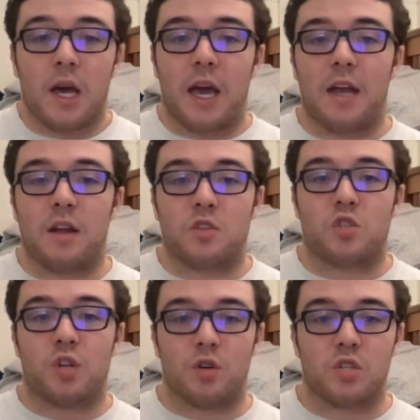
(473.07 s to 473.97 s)
And
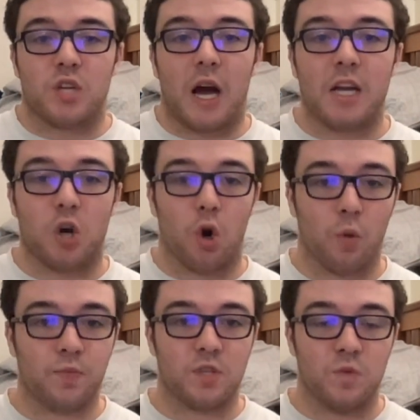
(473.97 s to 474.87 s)
seriously, I
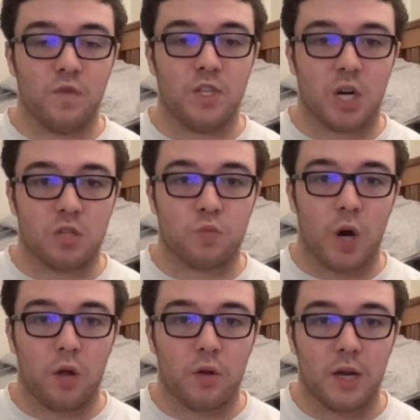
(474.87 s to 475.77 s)
hope this movie does
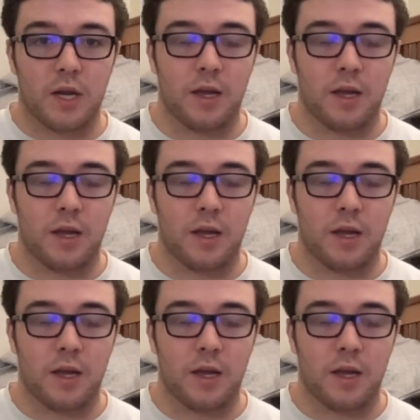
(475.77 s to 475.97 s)
well